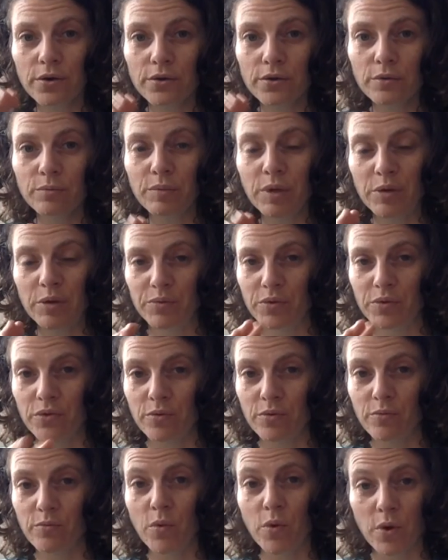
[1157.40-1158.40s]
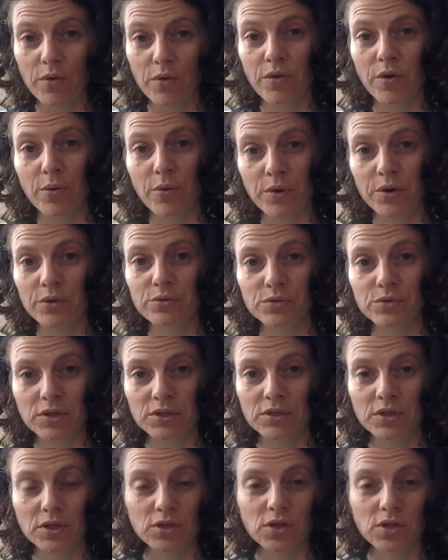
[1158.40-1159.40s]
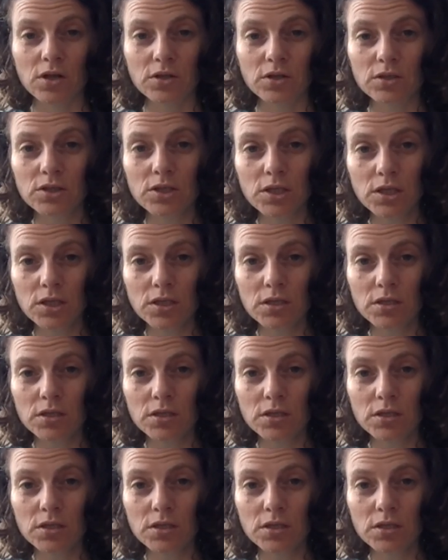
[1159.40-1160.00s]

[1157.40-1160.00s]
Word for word: the people, the more they were using technology.